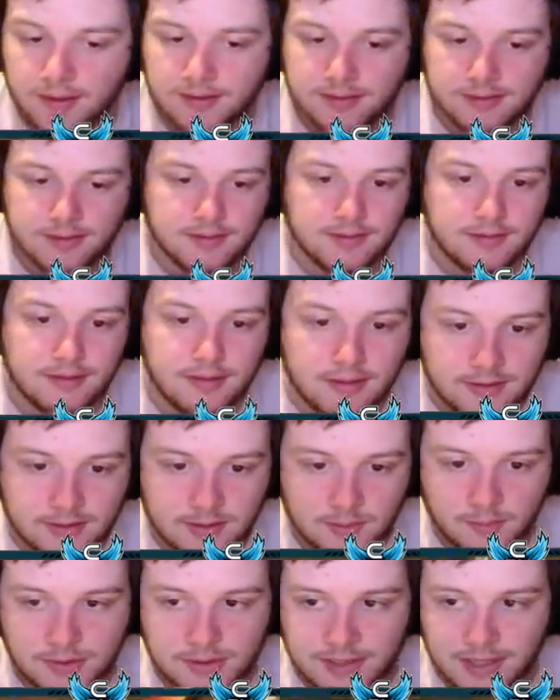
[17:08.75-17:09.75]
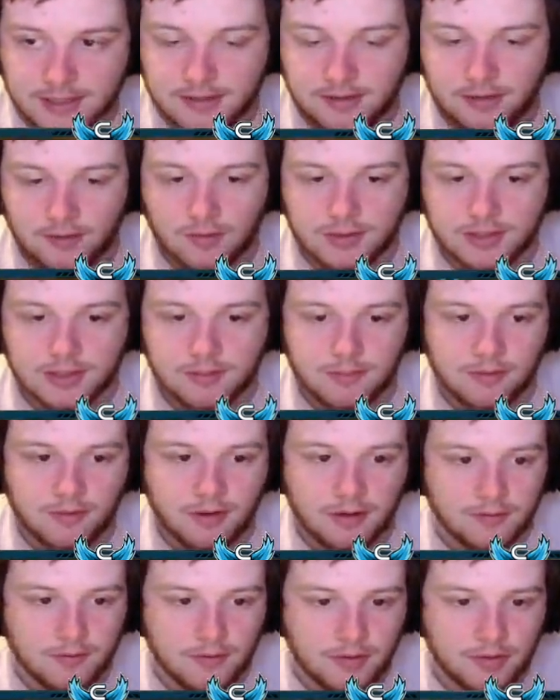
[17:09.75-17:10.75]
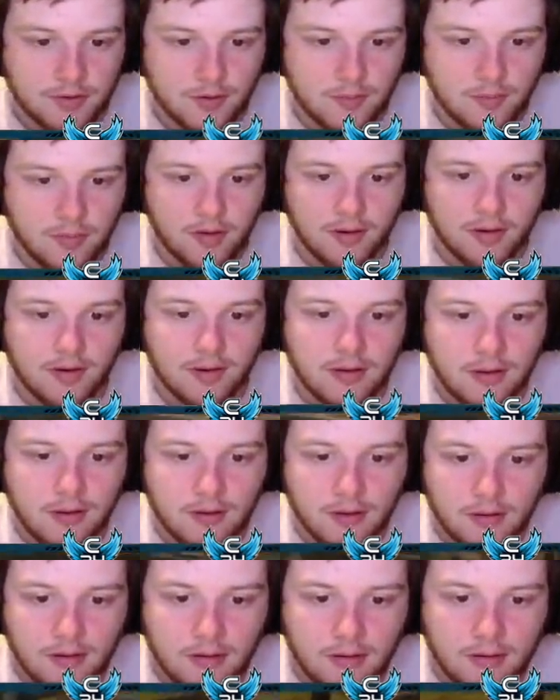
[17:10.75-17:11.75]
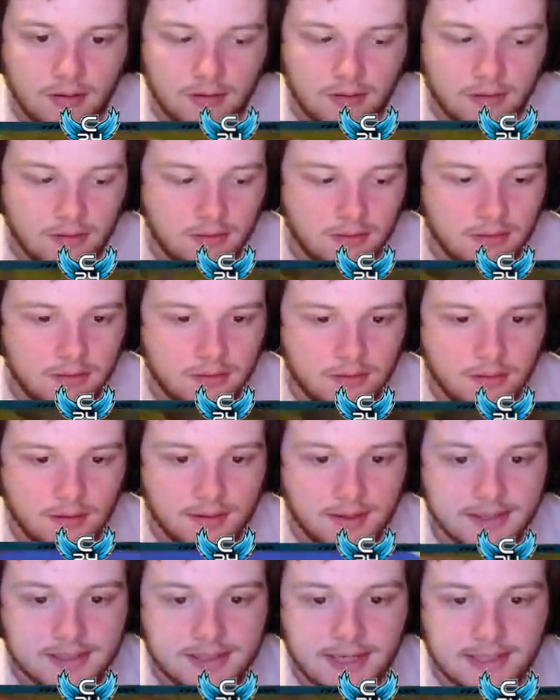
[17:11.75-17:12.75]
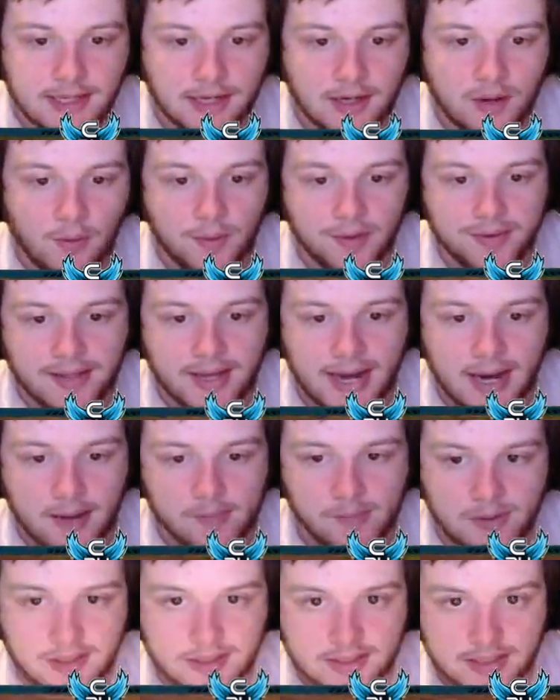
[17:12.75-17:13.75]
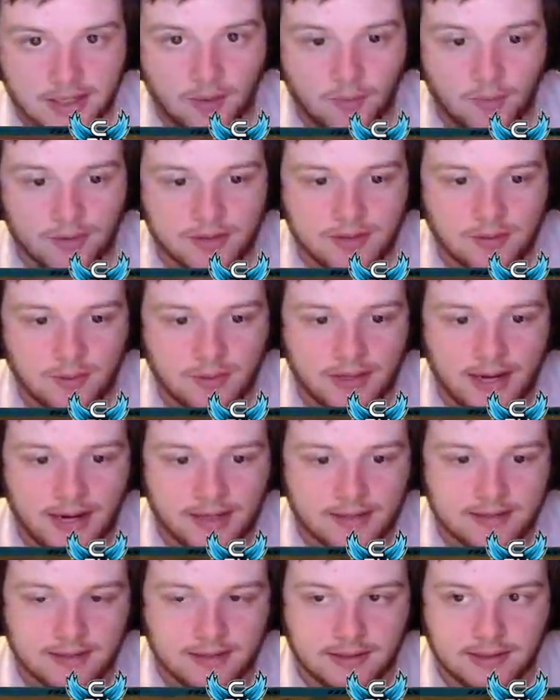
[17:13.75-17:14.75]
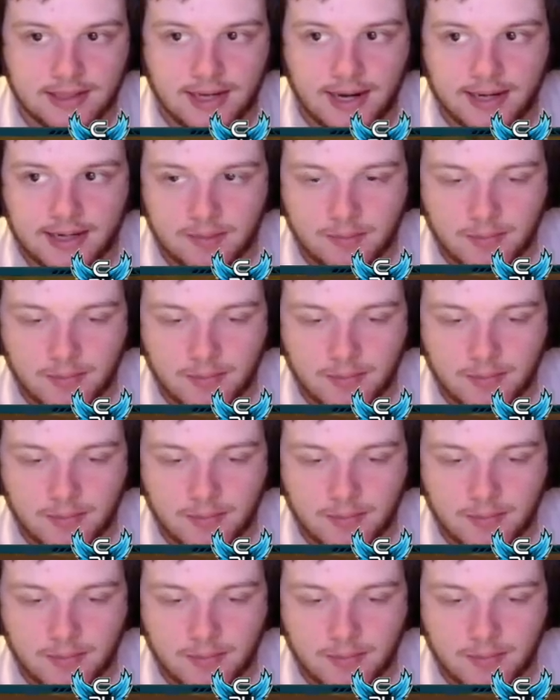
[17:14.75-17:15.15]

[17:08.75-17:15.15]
That's simple as that. So you always have to be ready for the third party. In this case, I don't want that to happen because I don't want someone to accidentally die in the